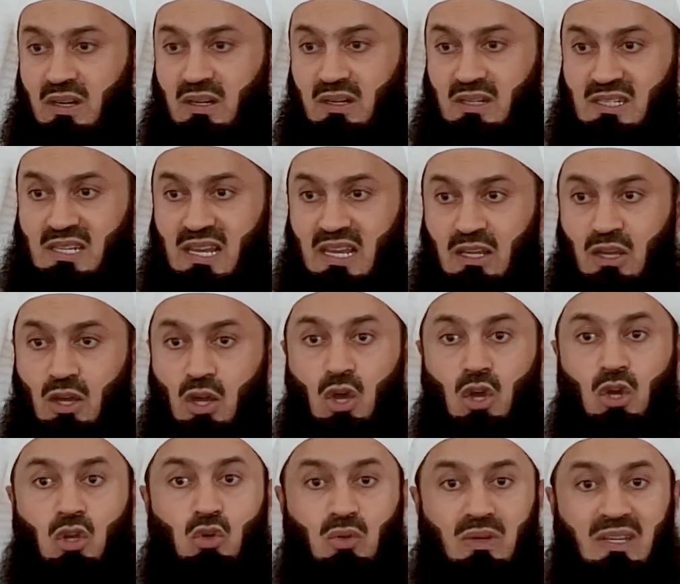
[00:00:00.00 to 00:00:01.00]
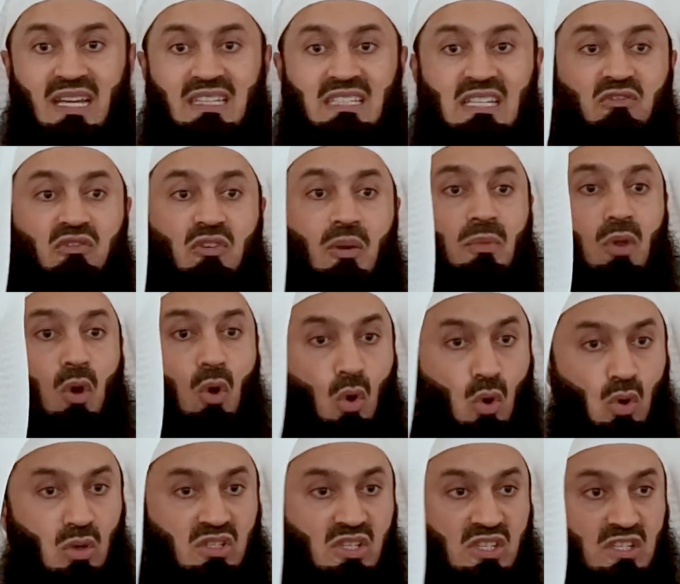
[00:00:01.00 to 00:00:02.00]
they are saying, you get it from the
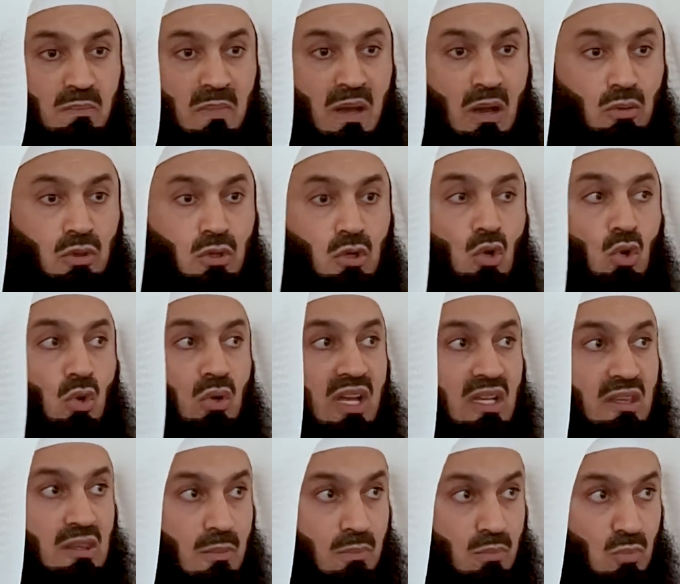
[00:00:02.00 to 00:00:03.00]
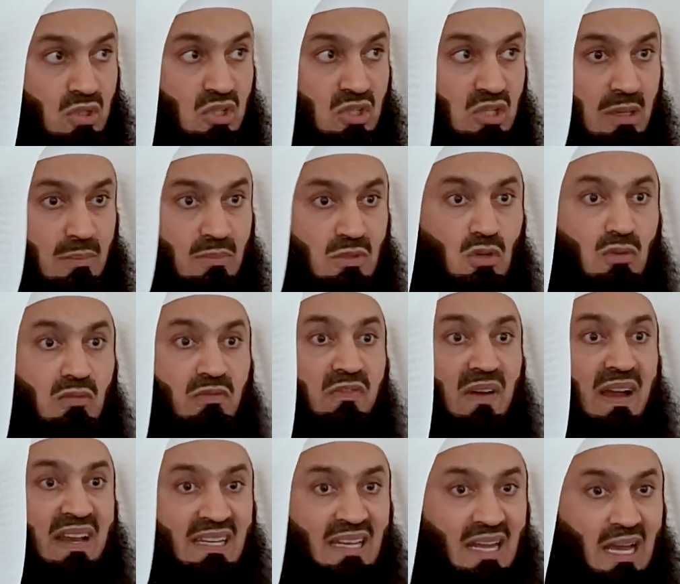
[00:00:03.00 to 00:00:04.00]
horse's mouth, you look at the Muslims, you
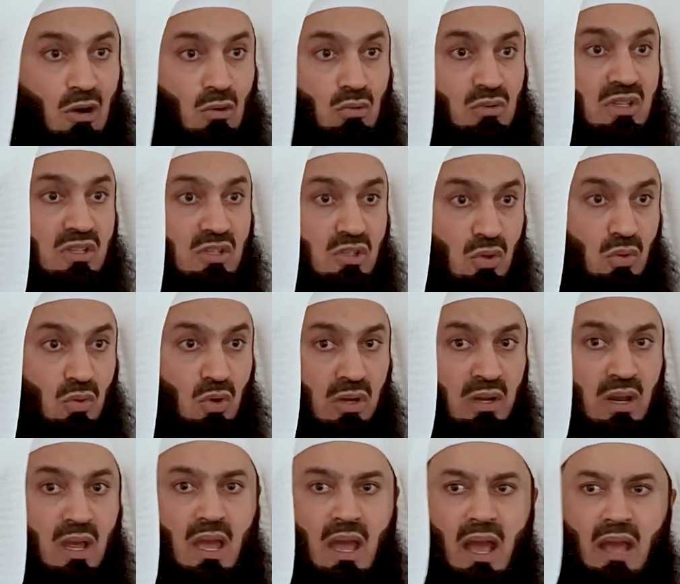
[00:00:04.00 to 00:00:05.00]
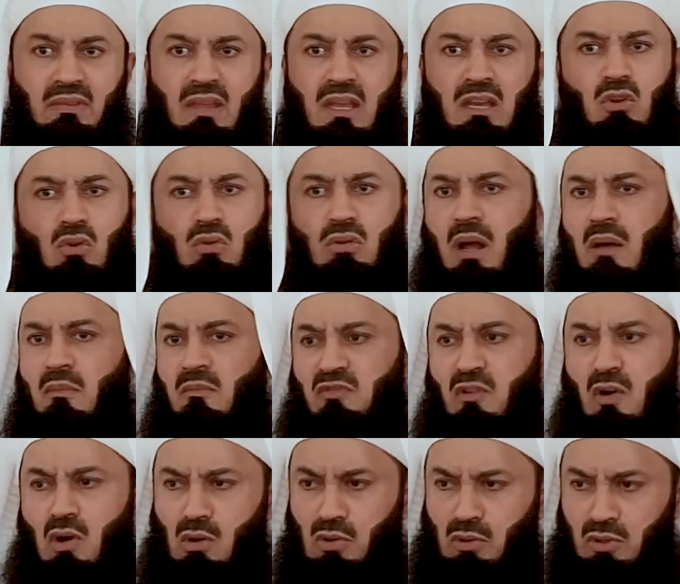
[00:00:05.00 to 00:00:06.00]
find out and so on, and then you come
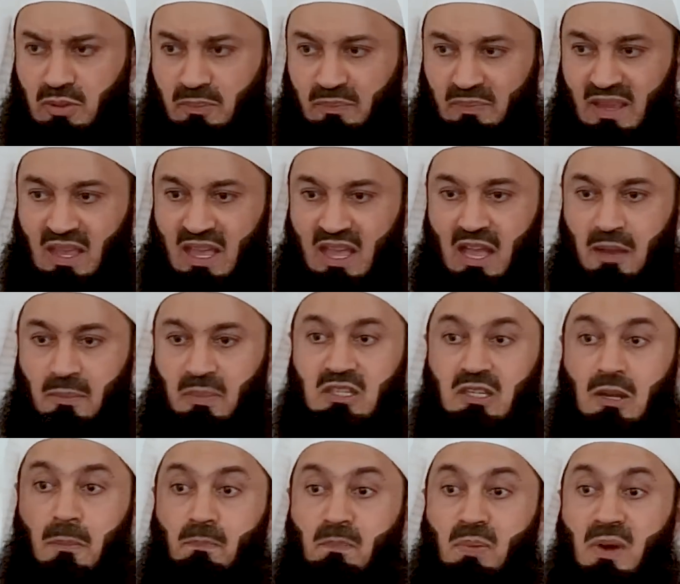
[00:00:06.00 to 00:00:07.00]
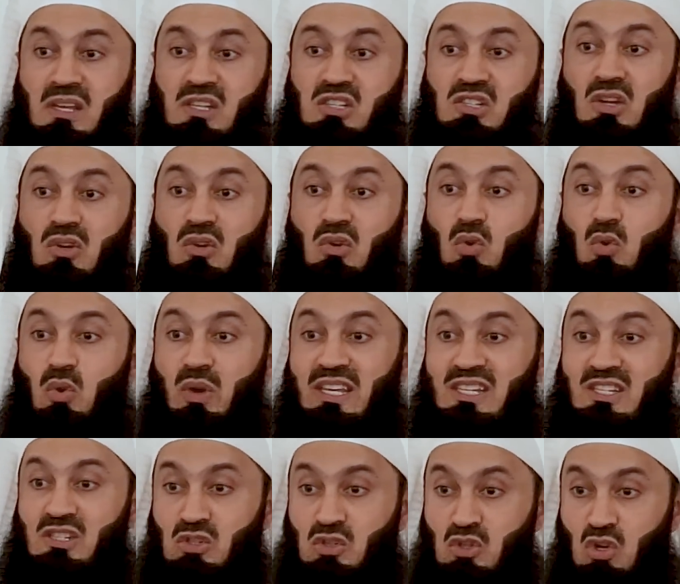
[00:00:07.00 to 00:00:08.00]
forth. But a person who
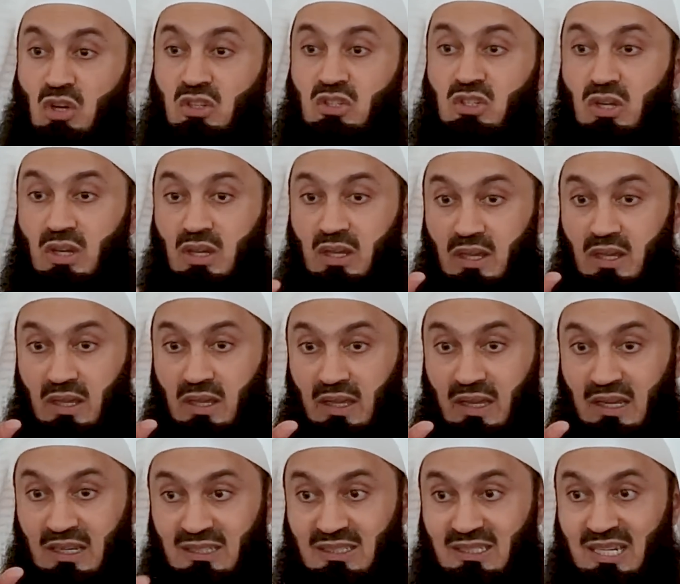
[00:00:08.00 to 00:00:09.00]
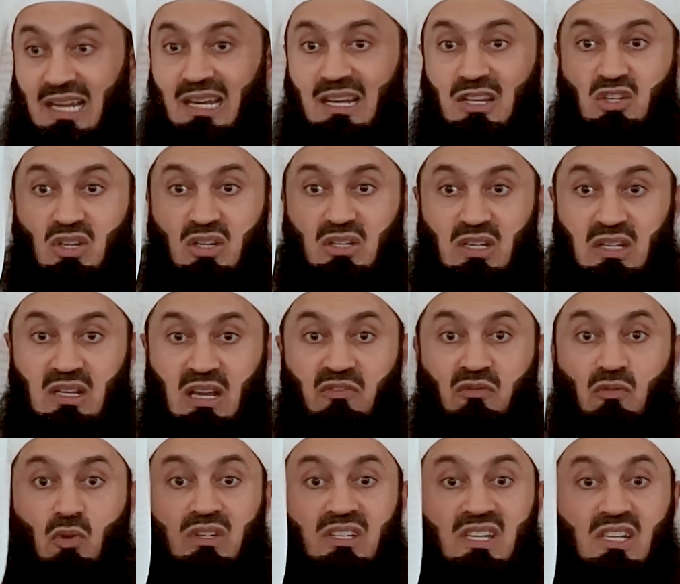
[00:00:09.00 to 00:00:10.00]
is not intelligent
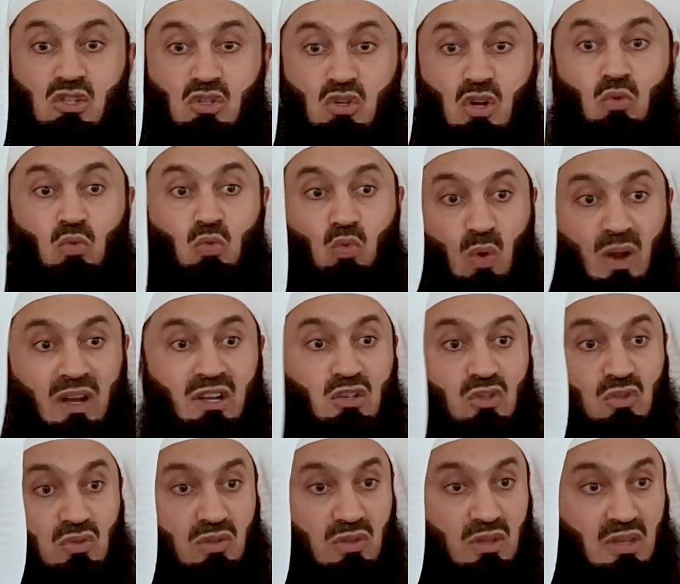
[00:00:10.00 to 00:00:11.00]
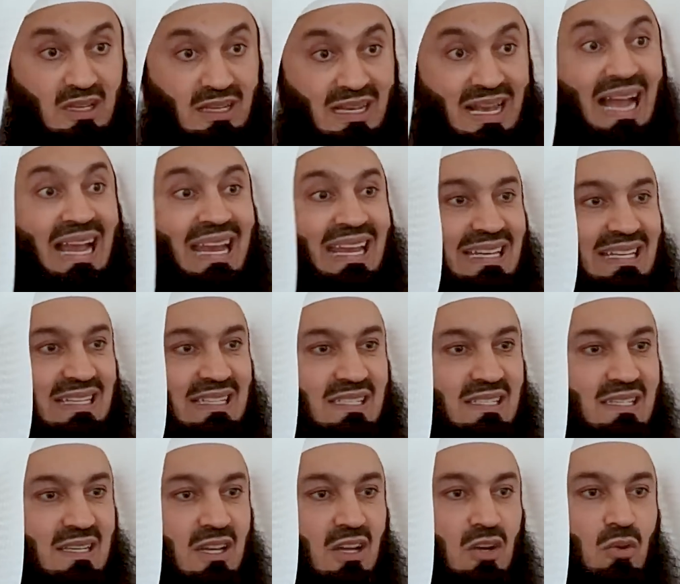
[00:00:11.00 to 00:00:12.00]
enough or does not want the
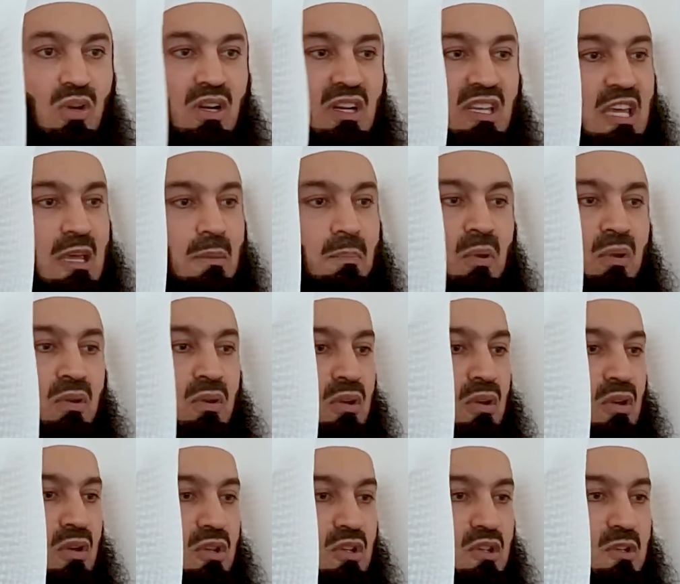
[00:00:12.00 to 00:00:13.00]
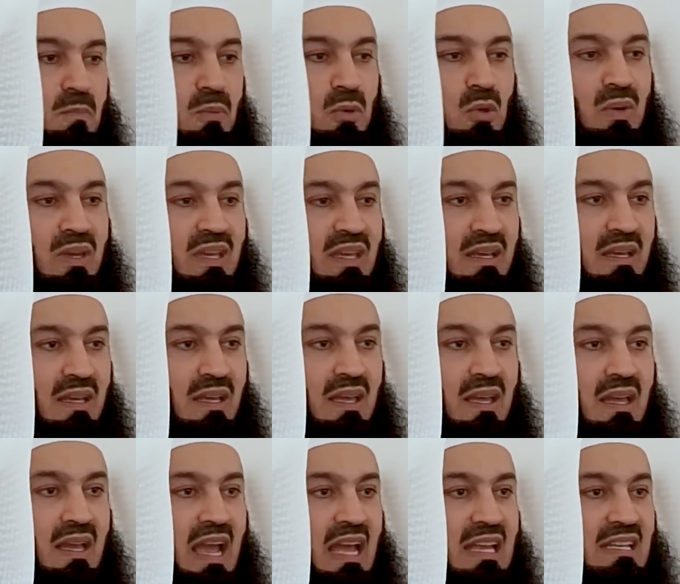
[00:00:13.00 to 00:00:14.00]
guidance will keep on spewing
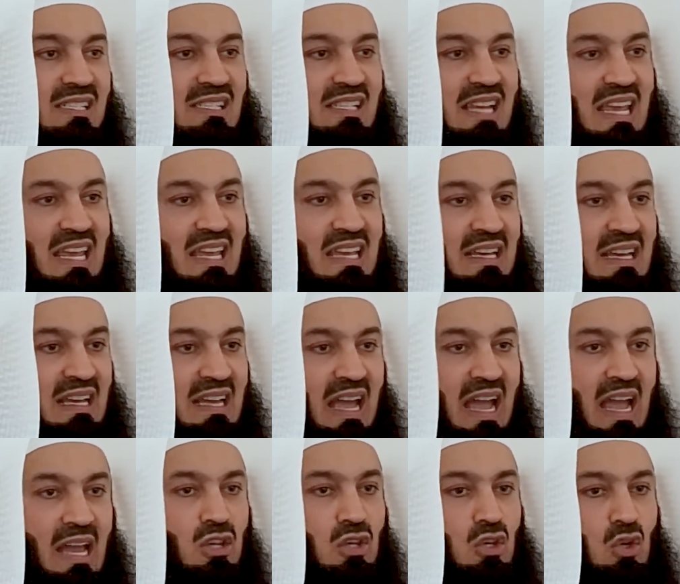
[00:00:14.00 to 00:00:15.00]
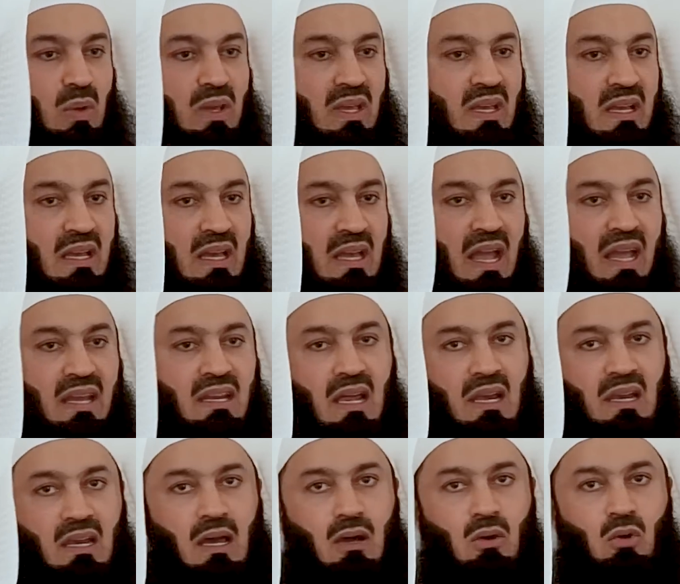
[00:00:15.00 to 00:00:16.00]
and saying and doing. And
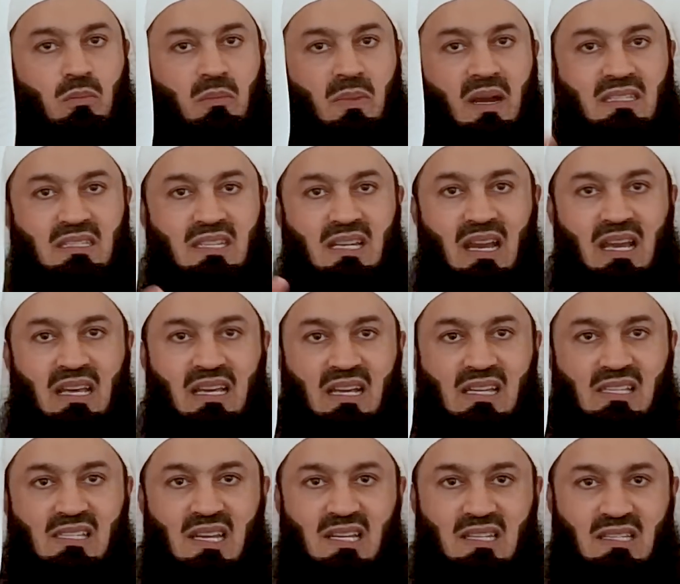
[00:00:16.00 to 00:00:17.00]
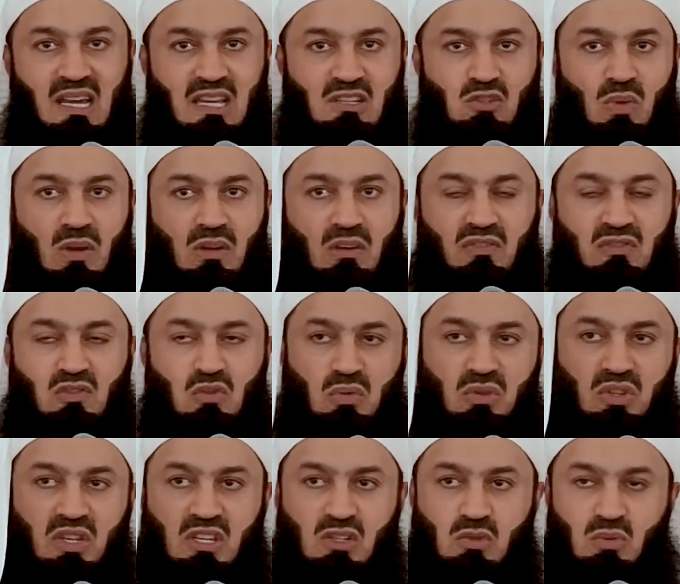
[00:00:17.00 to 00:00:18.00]
Allah Almighty, like I said, does one of two
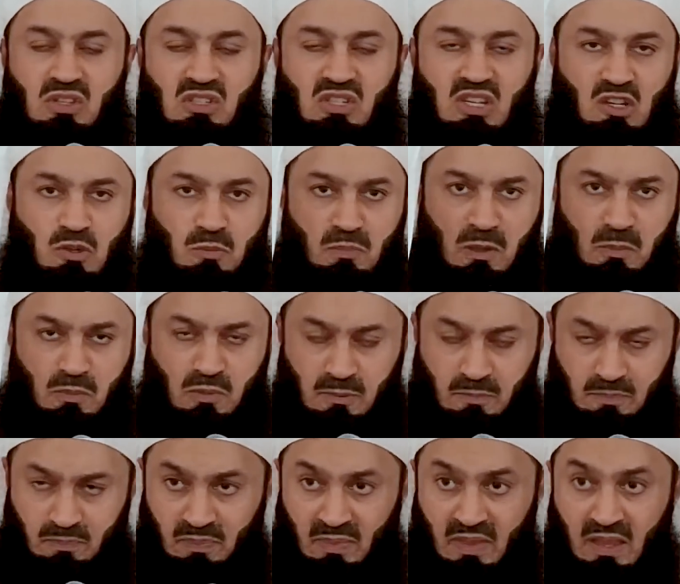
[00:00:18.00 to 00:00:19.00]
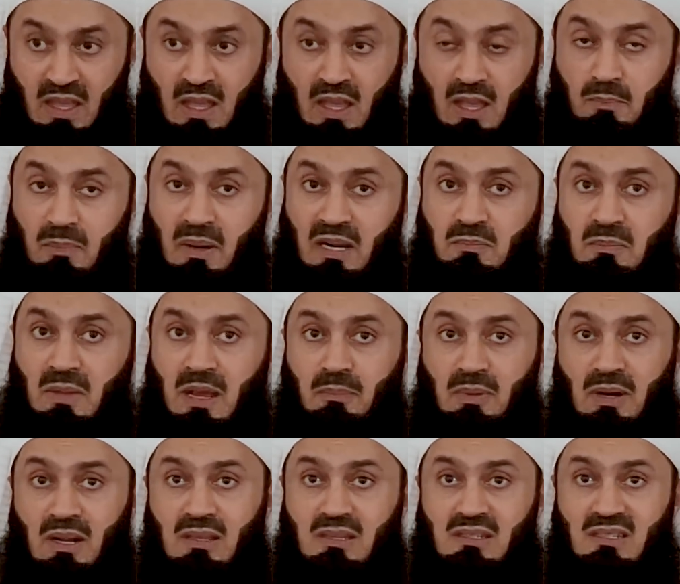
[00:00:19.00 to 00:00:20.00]
things with such people. But my
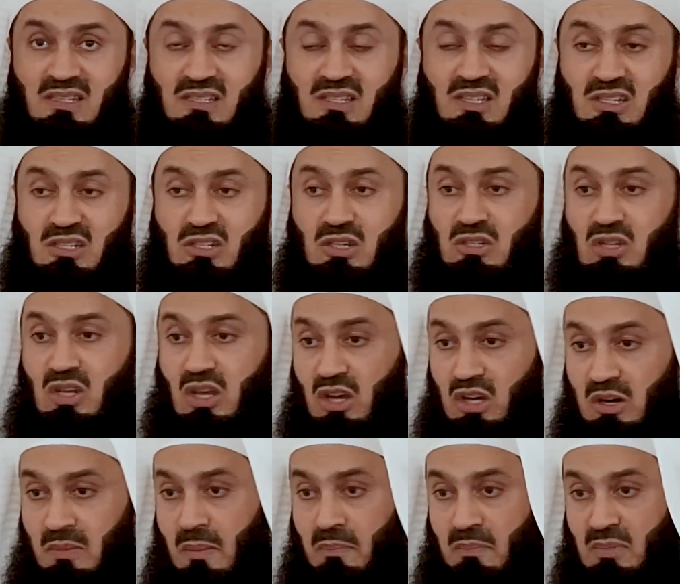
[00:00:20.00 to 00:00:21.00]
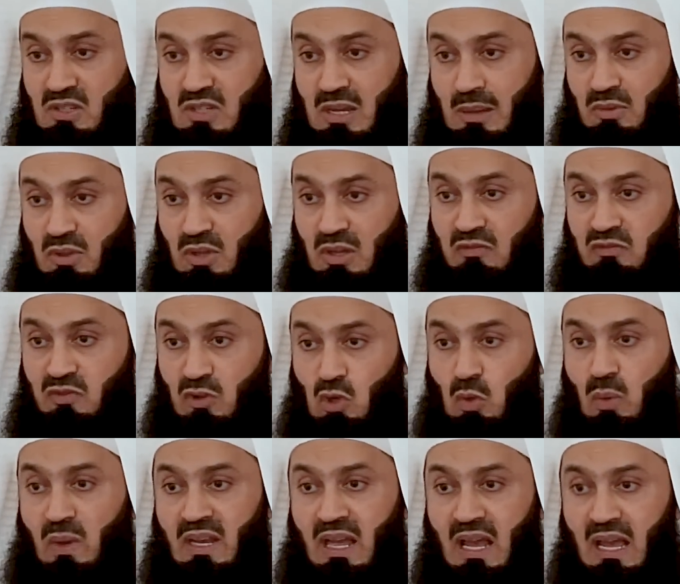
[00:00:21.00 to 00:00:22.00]
brothers and sisters, remember something. For
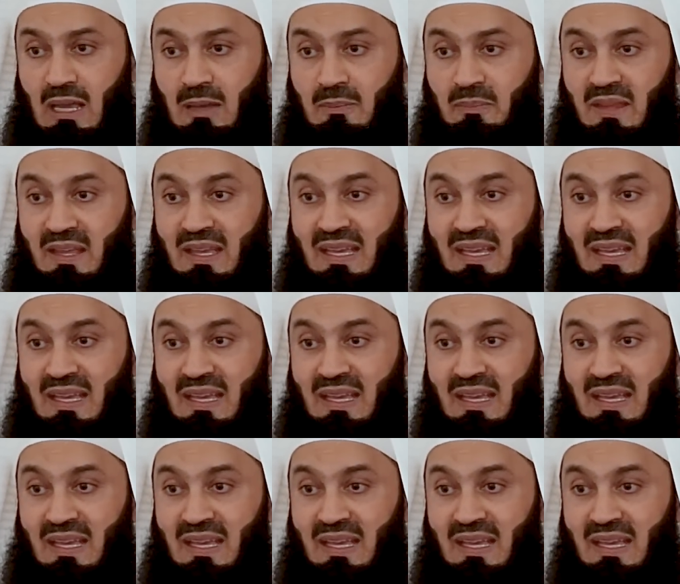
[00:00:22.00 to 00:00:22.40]
you and I,